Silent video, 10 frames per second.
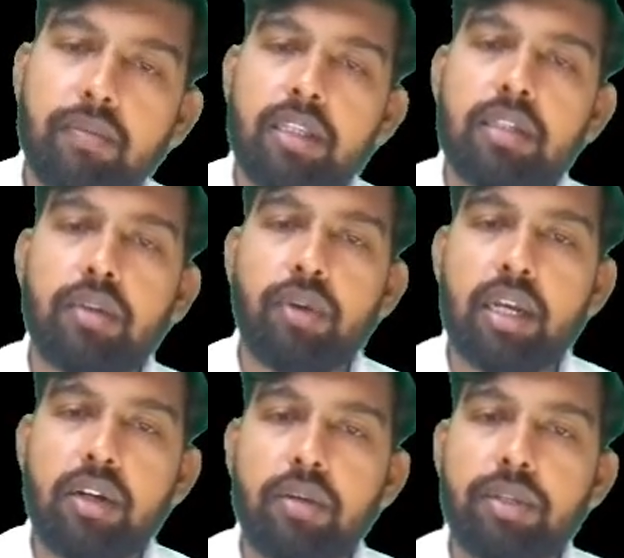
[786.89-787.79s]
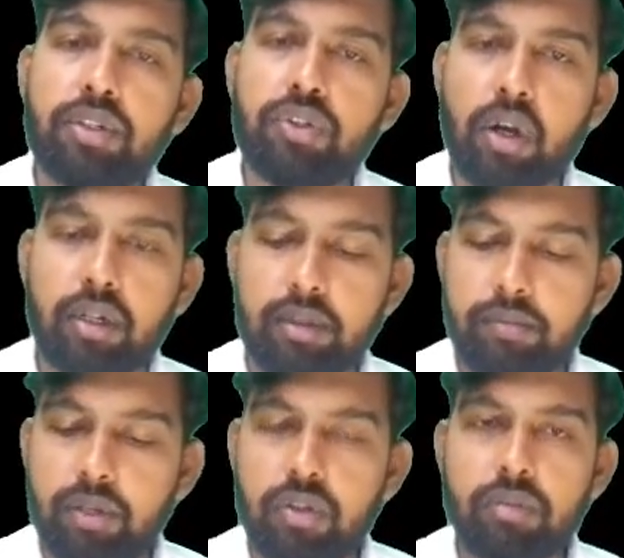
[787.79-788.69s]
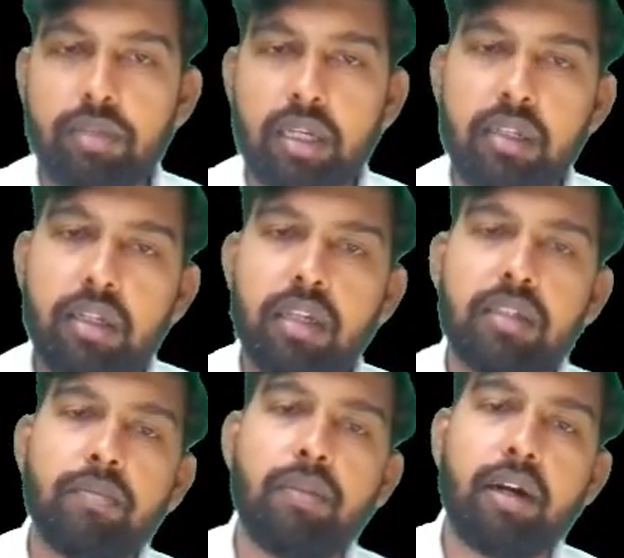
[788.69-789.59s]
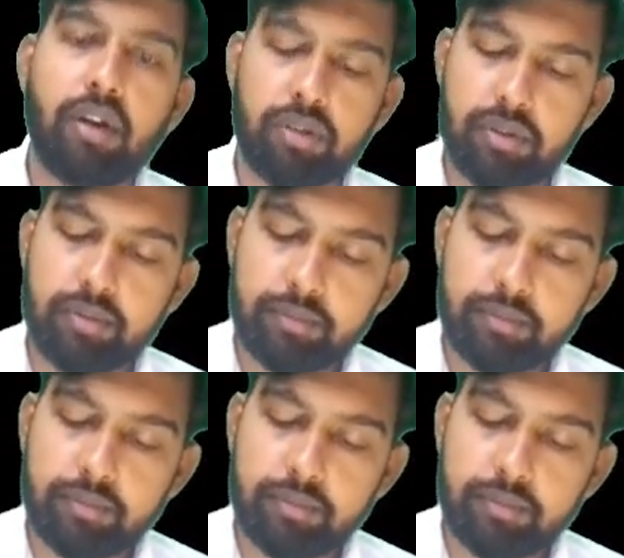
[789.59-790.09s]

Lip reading: severity of the shock because of the increased blood loss.